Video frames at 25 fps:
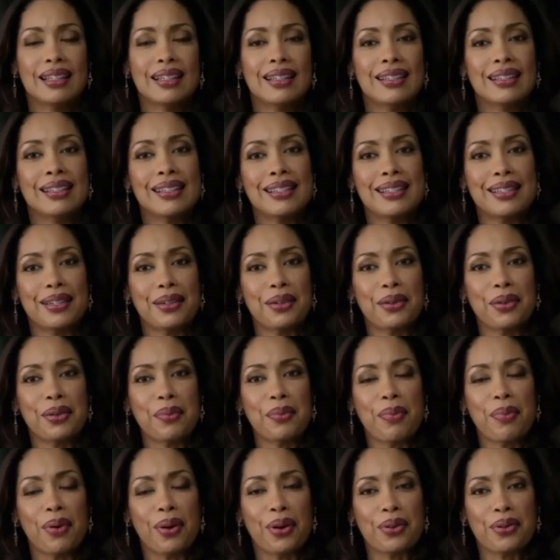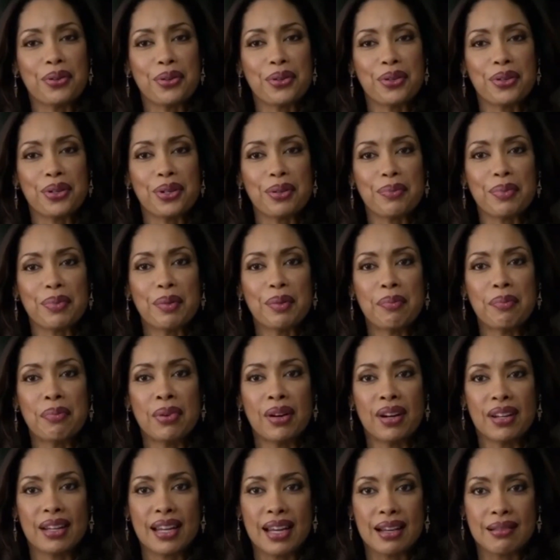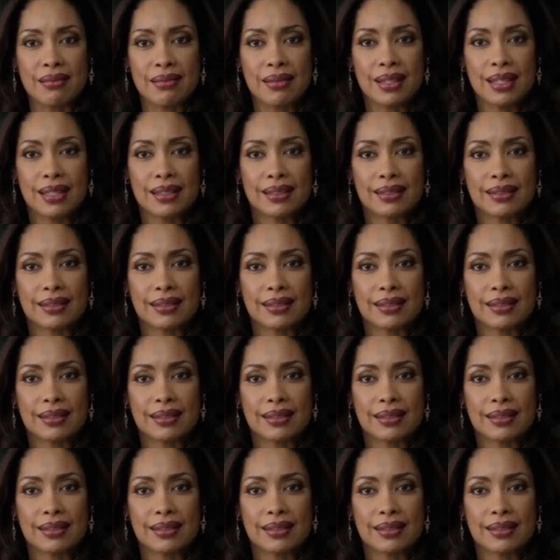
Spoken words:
Watch this clip and try it out in your